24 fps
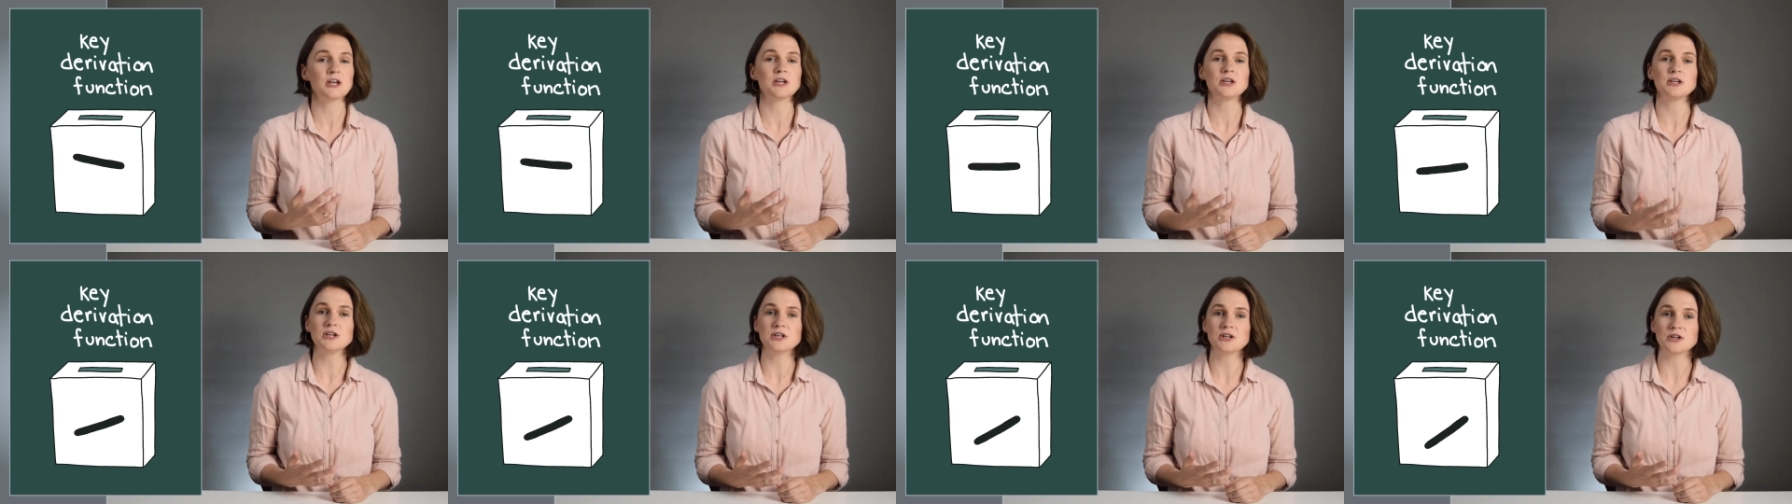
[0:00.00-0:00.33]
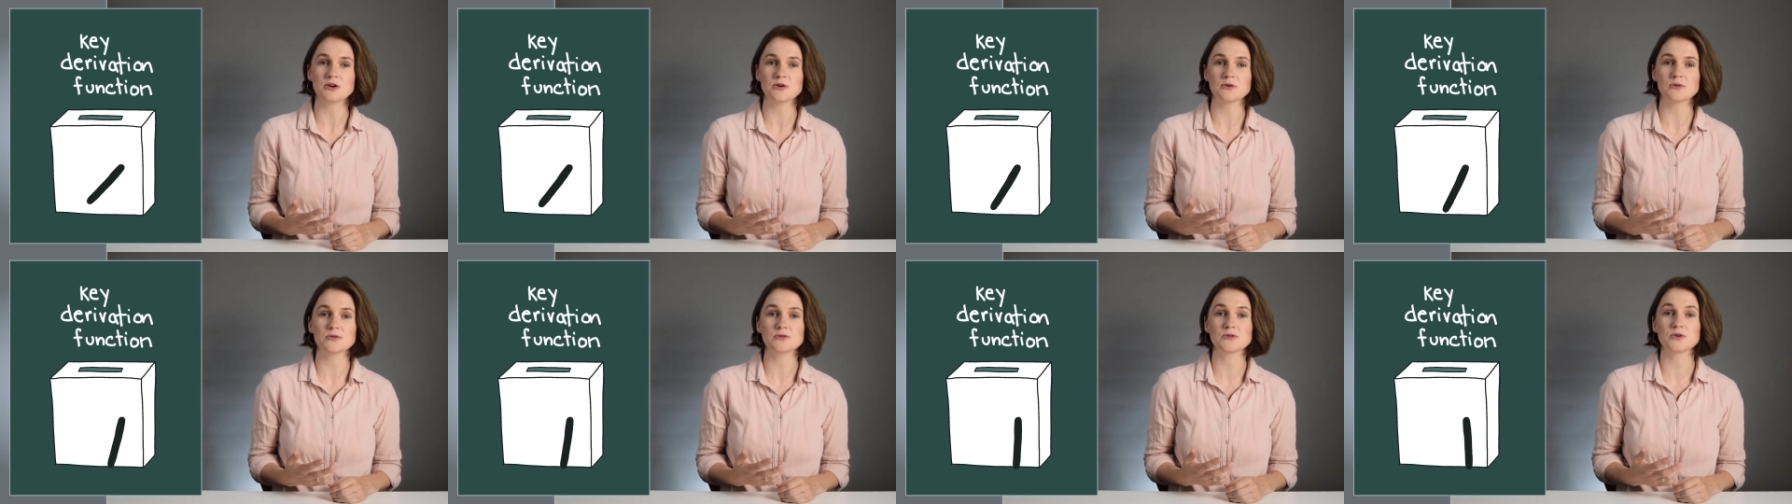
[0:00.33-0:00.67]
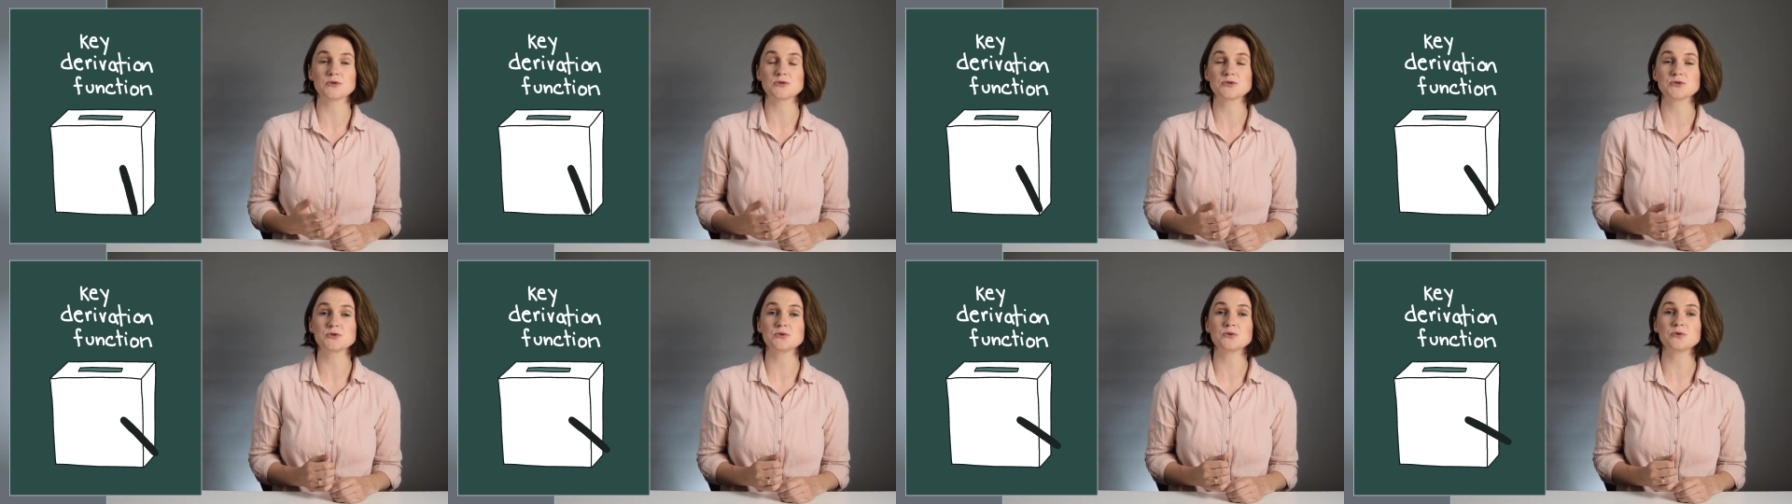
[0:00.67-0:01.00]
You know,
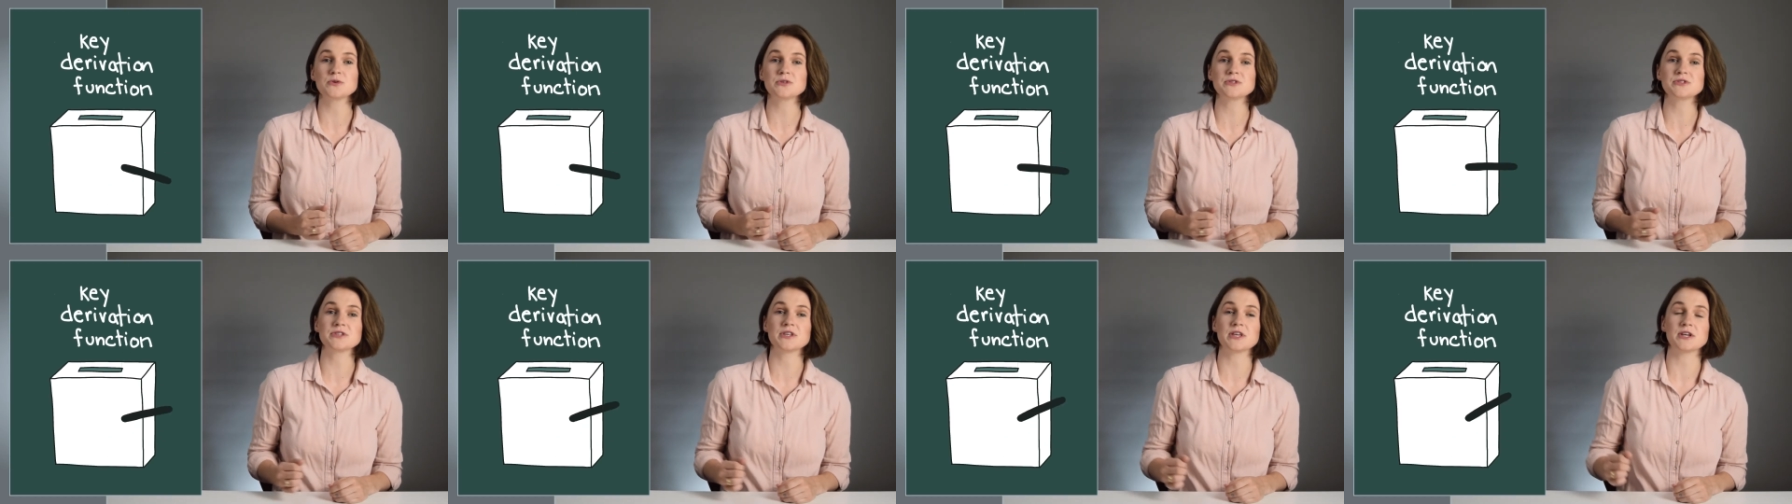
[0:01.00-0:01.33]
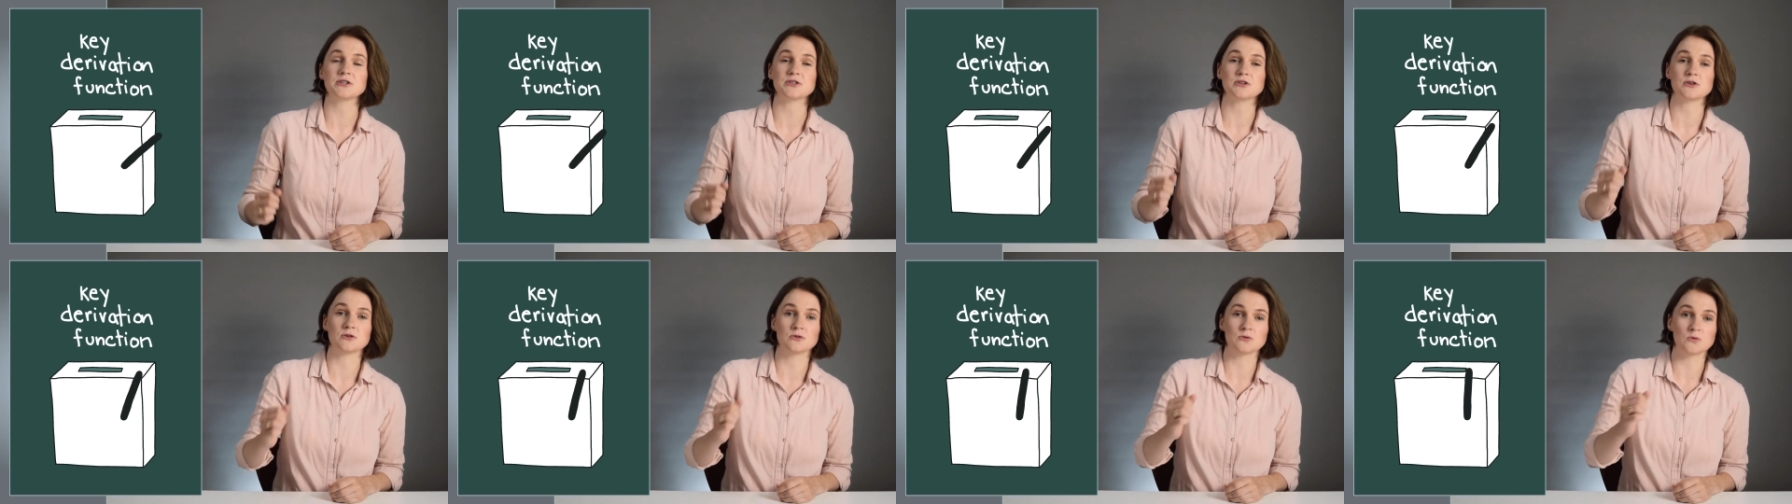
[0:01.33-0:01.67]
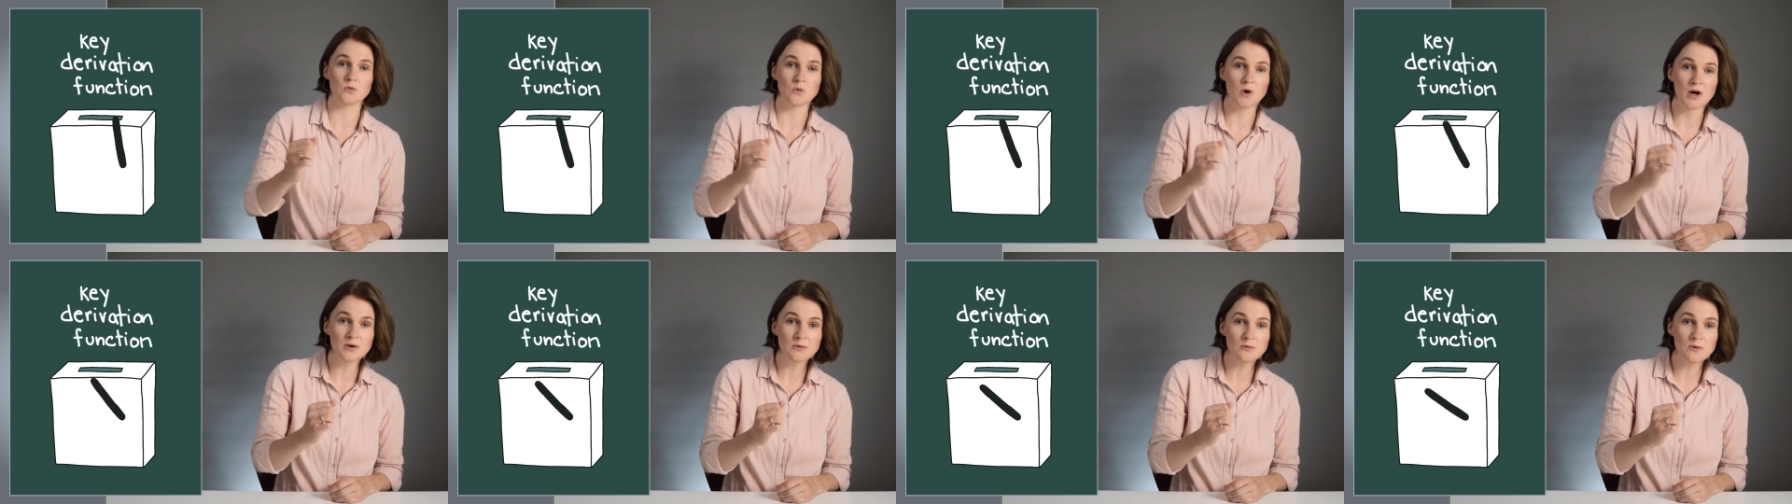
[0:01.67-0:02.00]
those tools that turn
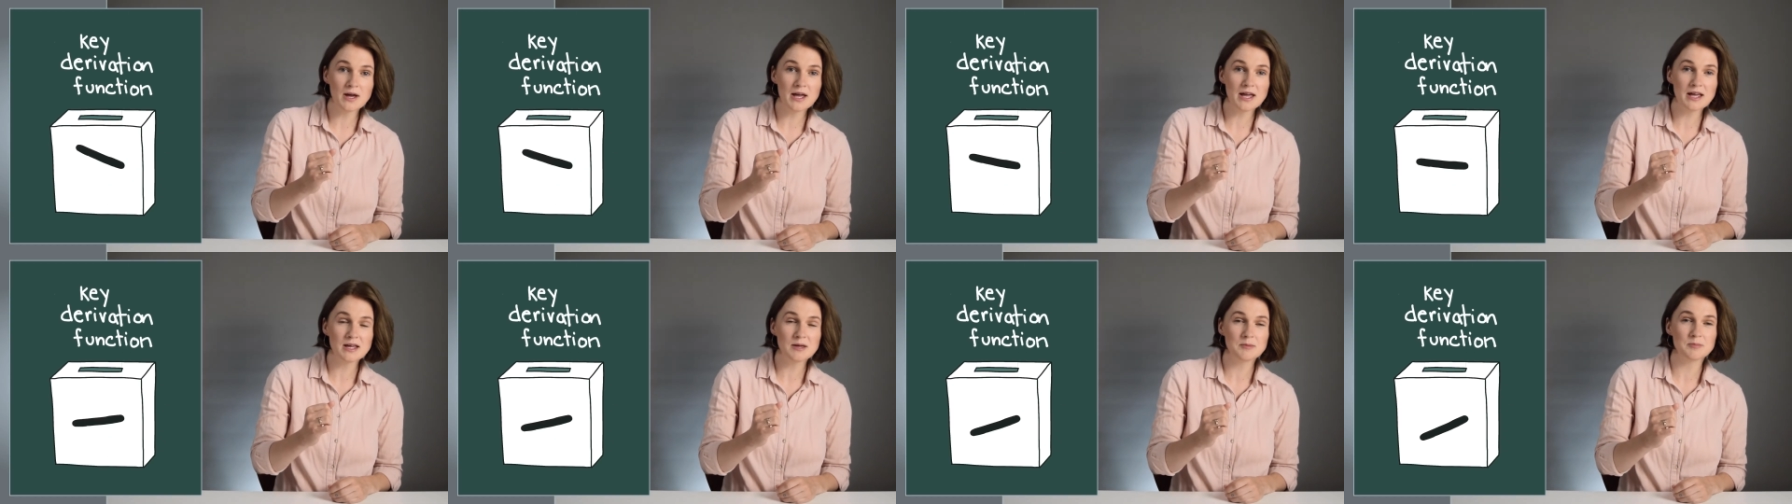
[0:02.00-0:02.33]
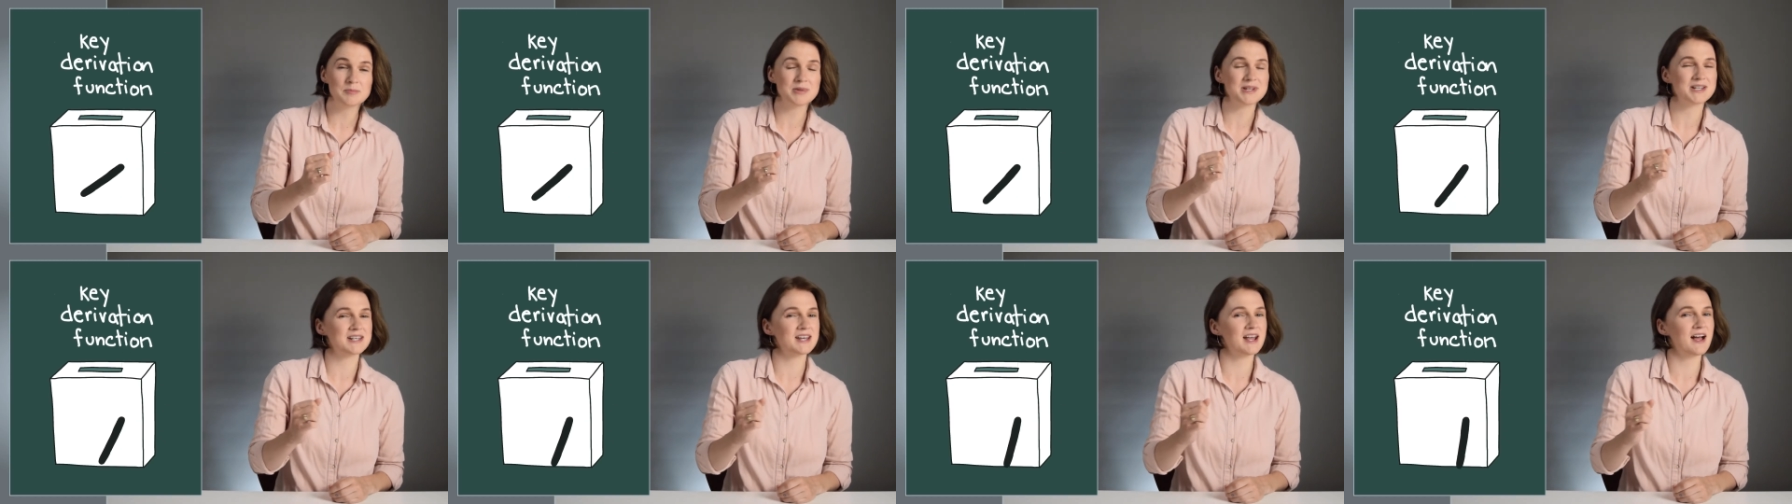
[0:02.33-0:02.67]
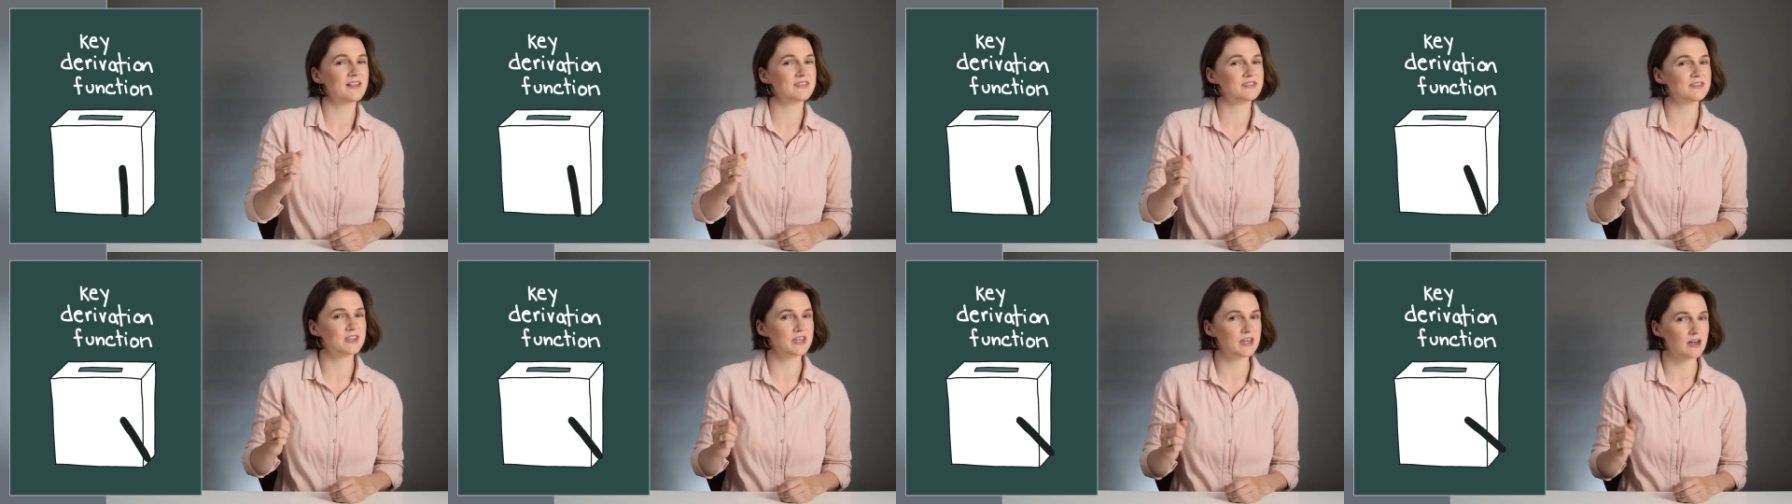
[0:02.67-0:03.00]
one way, but
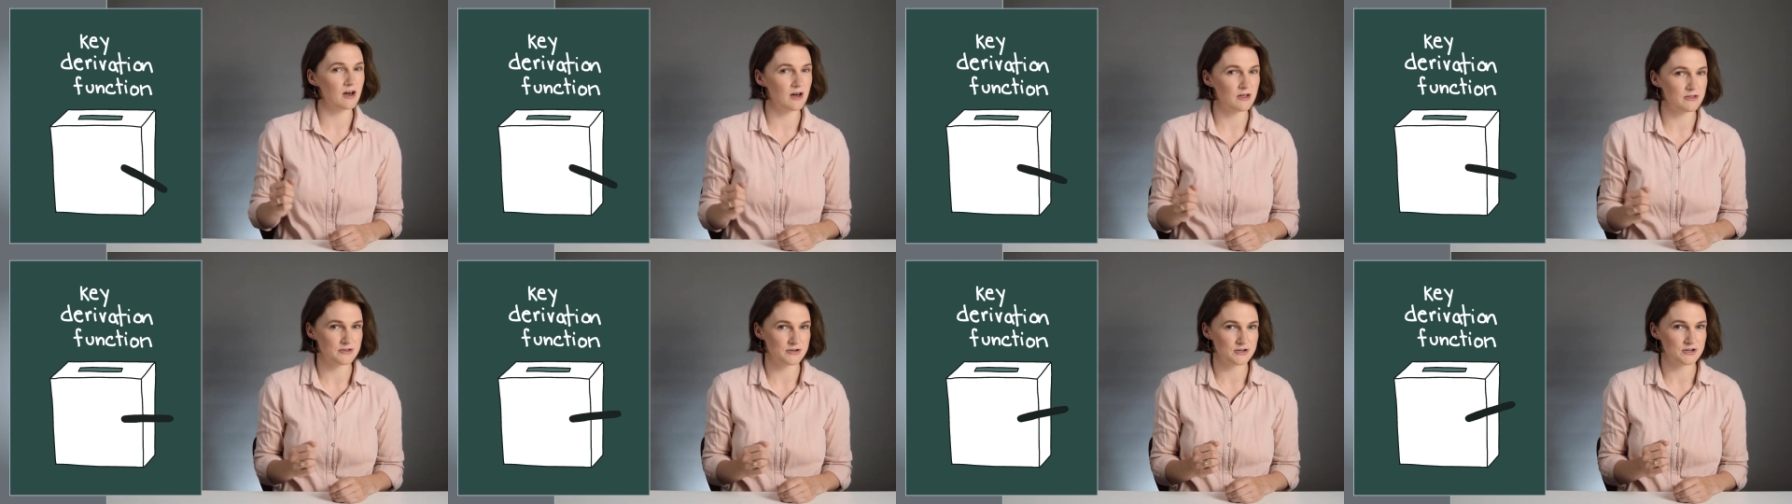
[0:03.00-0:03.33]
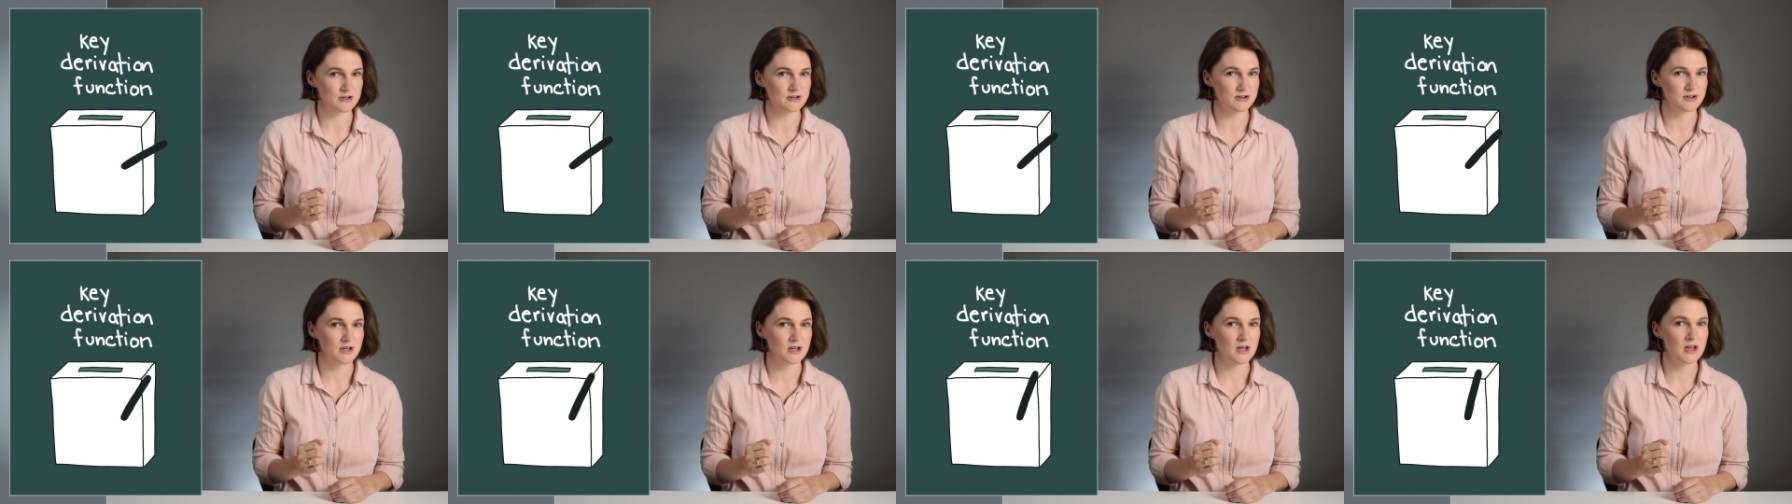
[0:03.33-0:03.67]
not the other.